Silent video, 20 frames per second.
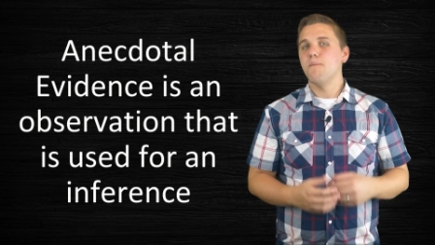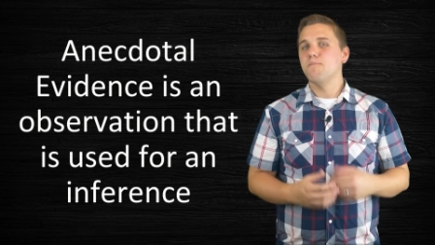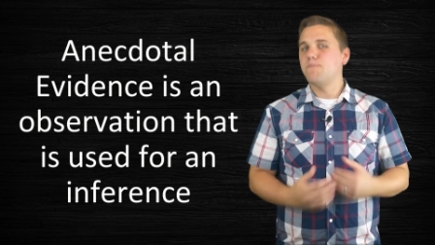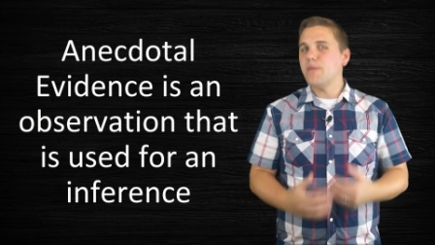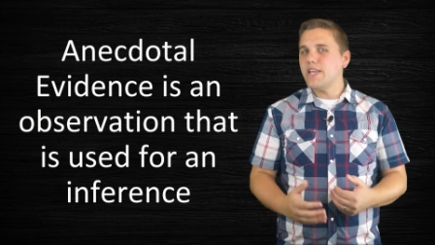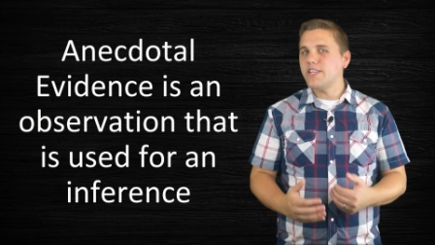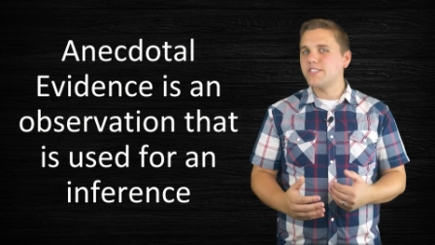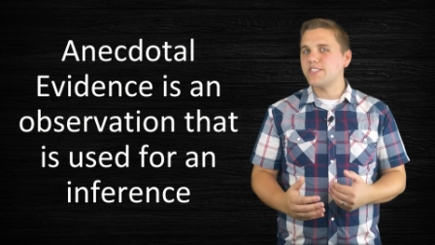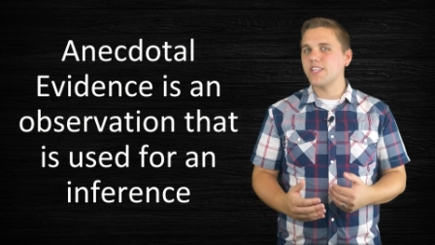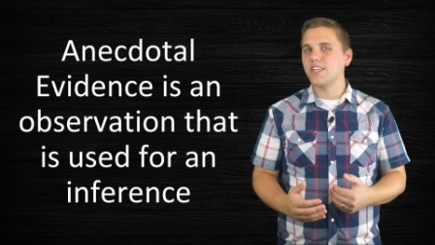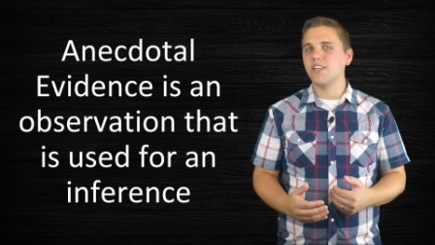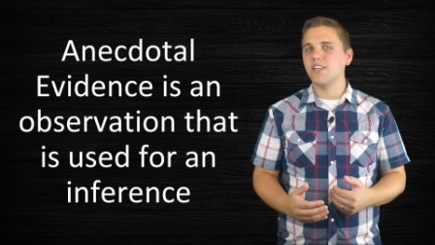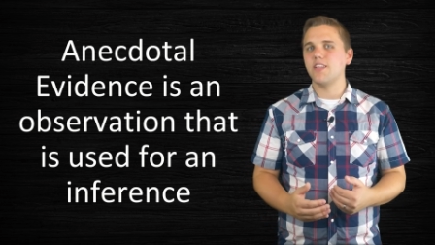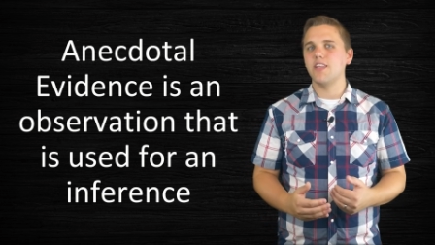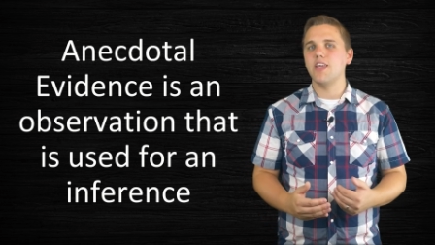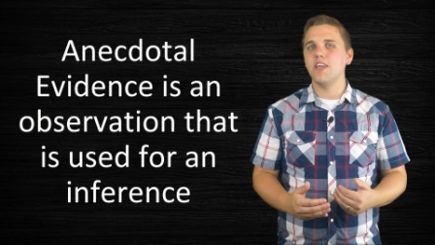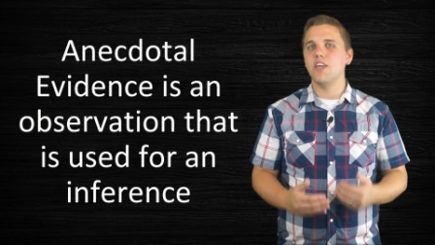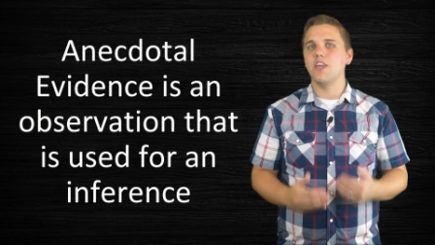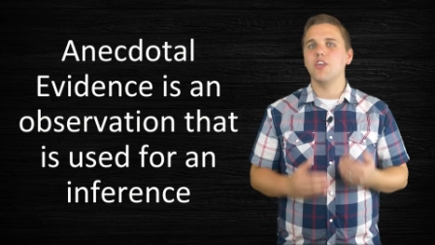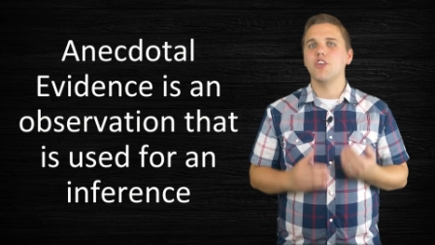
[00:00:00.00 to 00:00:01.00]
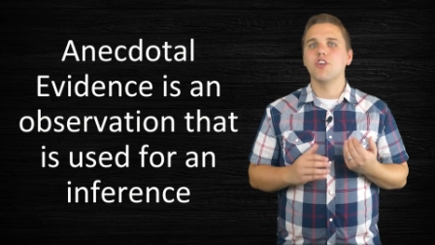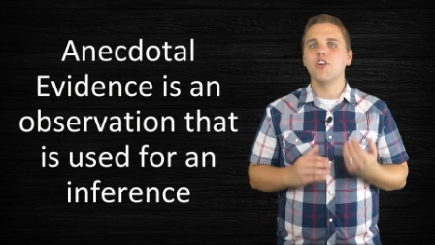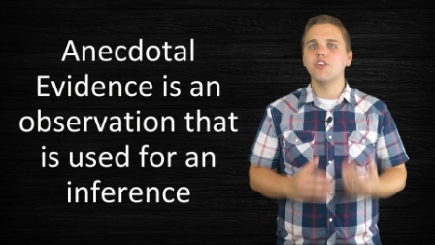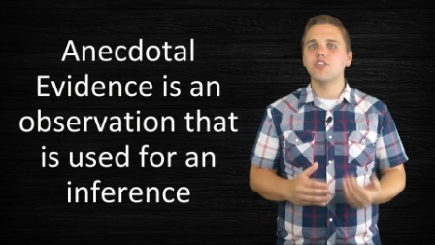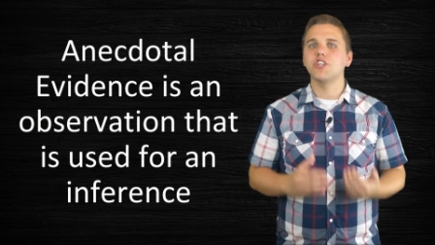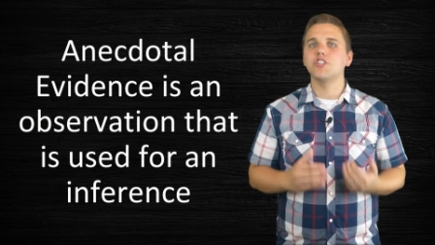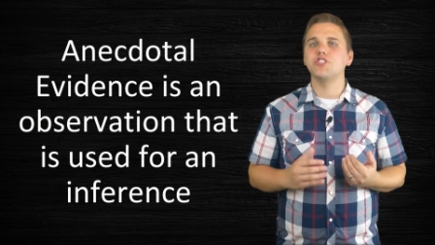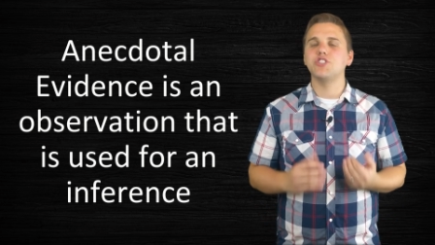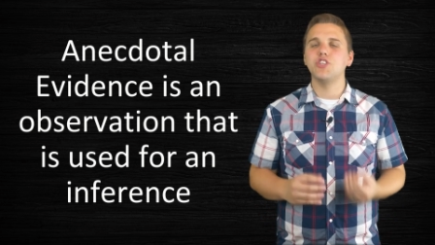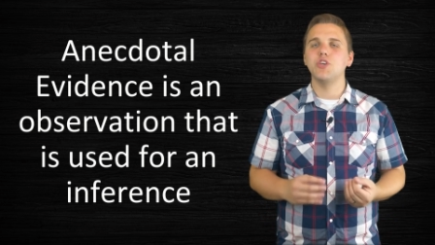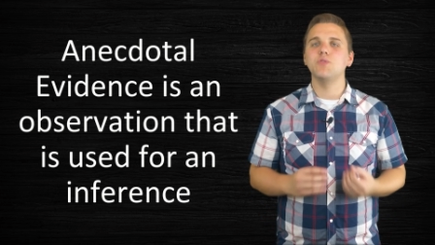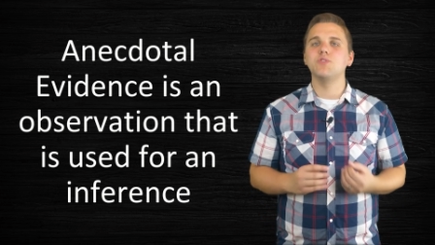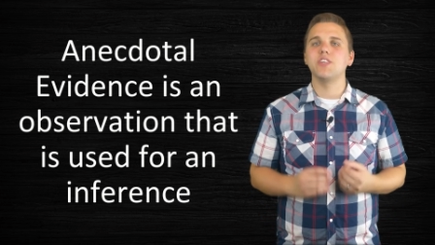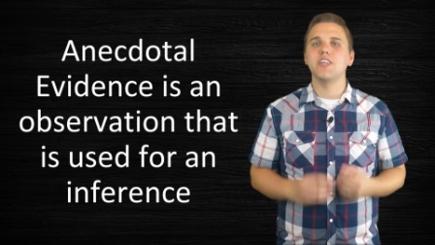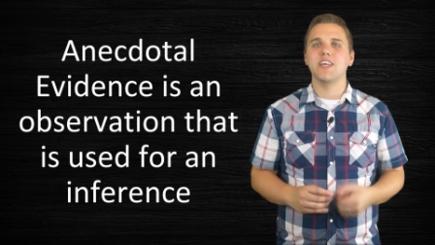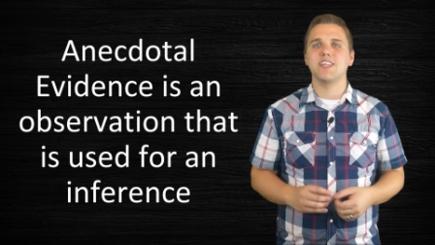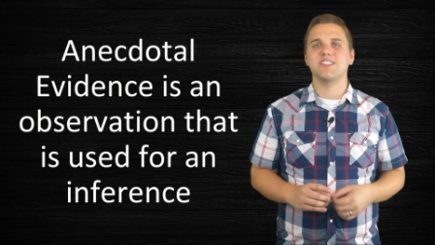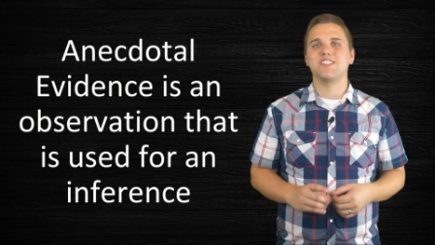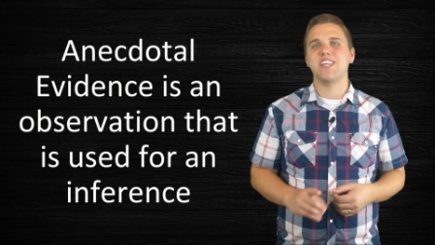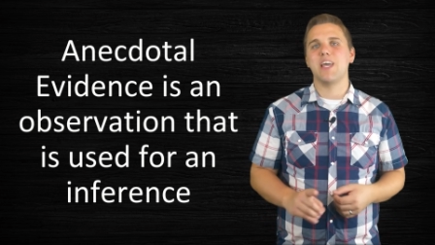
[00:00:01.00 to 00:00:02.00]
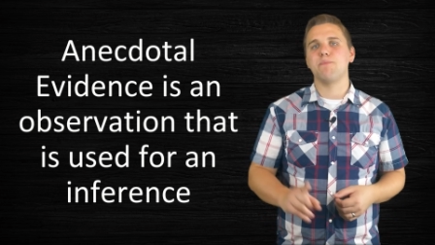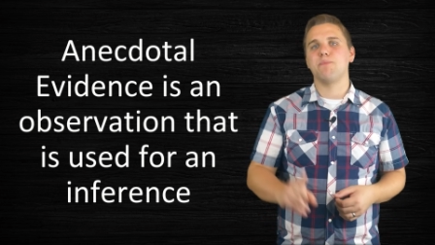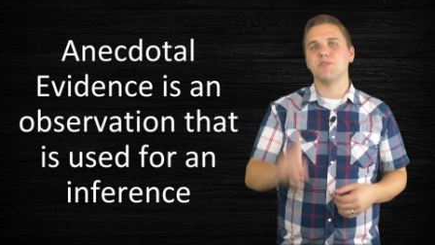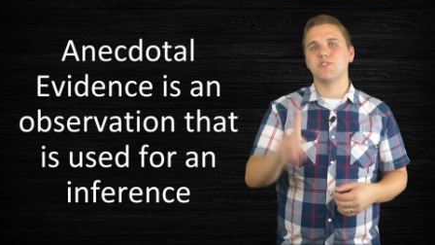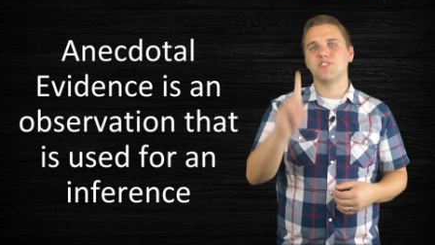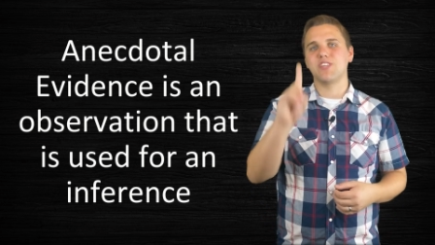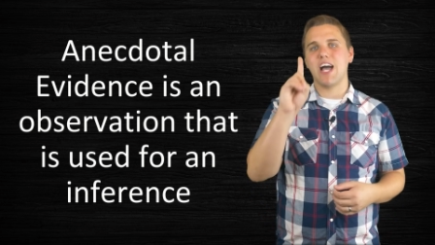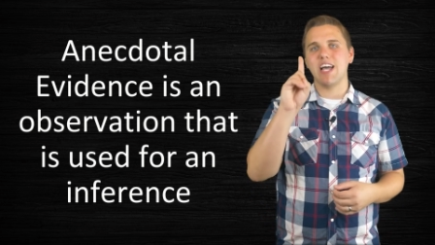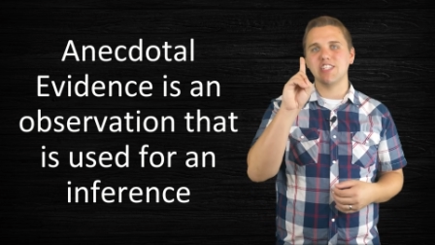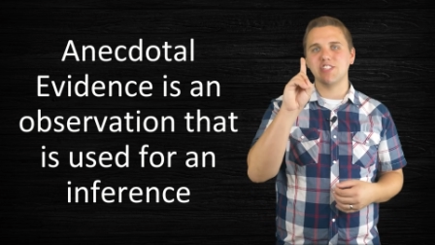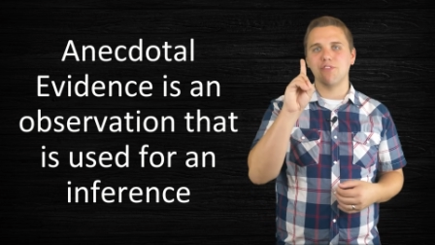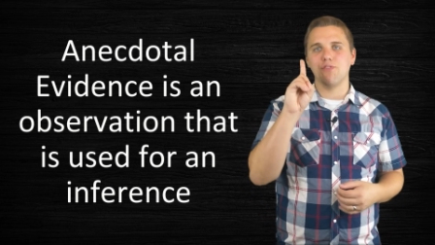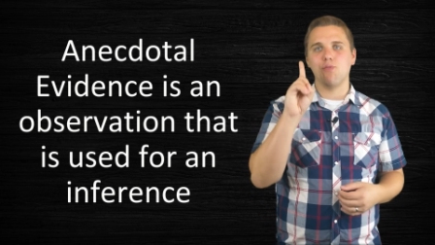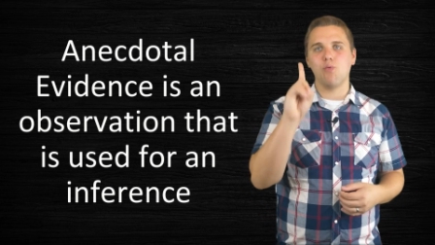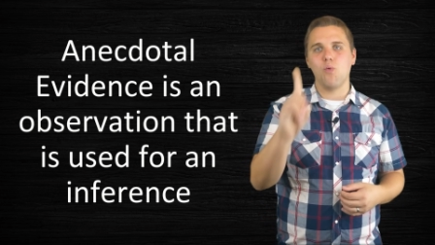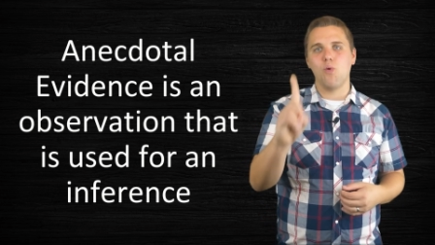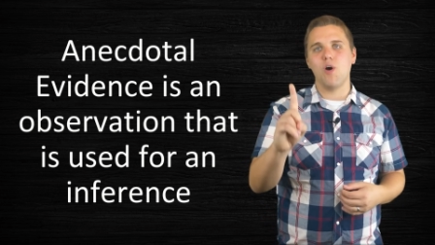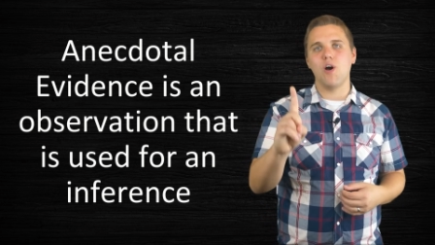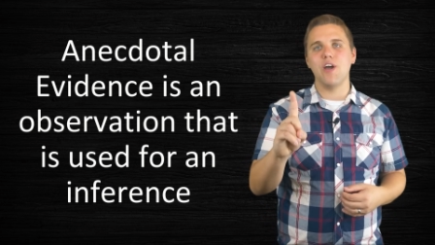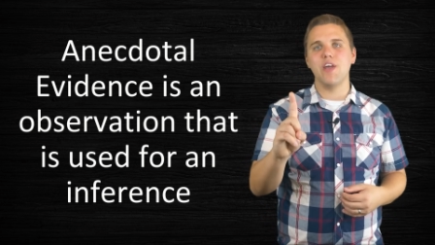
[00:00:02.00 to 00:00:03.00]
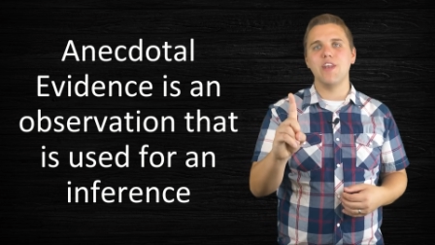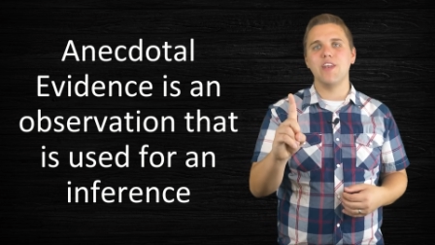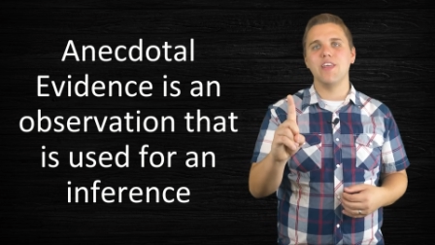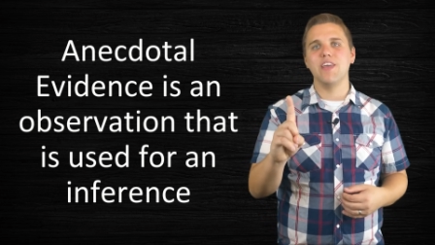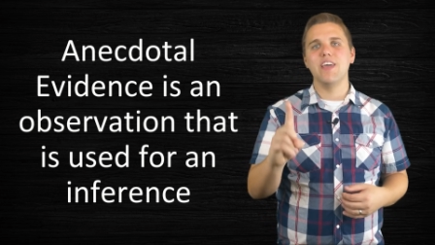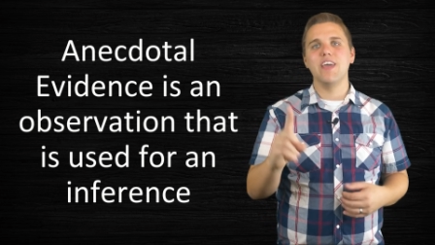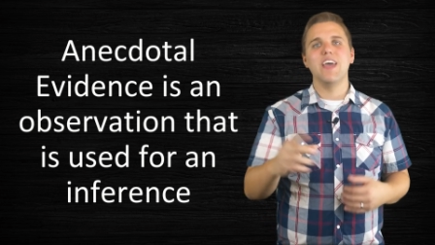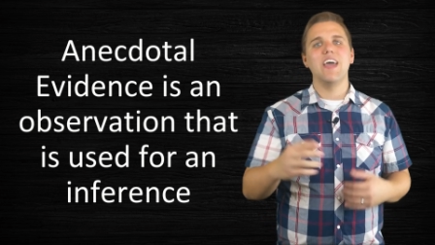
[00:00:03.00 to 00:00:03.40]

Basically, you're just using a sample size of one.